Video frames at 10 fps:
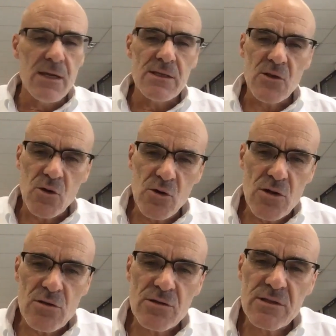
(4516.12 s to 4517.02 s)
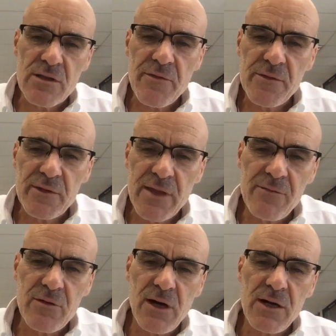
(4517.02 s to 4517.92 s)
So according to Stefan von
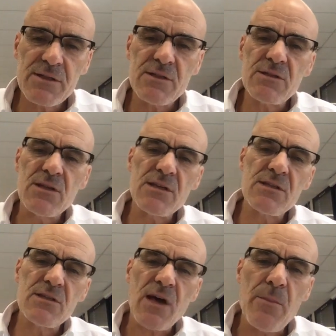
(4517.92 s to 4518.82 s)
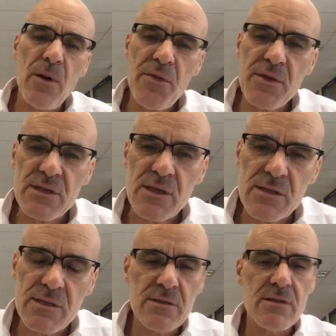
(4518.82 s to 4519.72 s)
Evera's, his
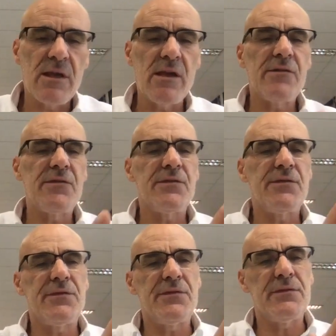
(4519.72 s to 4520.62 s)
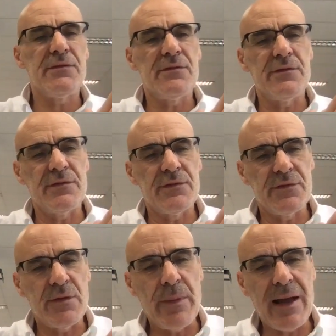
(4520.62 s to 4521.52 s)
hypothesis, if
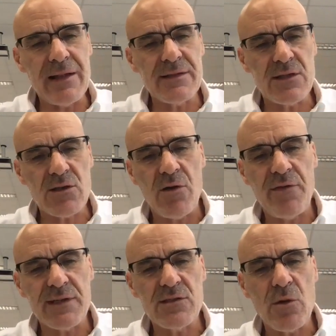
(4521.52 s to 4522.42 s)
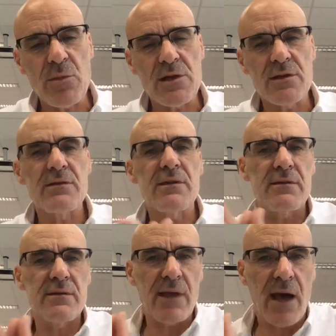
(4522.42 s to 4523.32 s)
the balance is offense dominant,
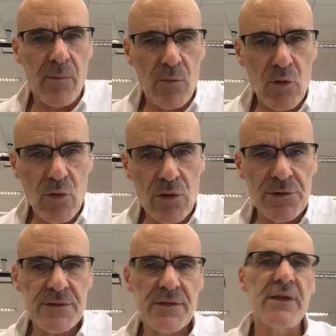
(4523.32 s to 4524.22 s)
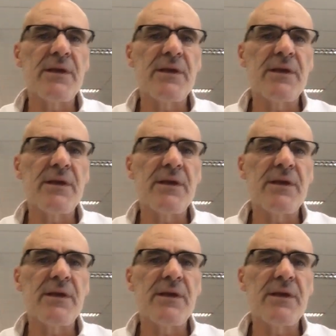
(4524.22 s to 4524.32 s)
there are more wars.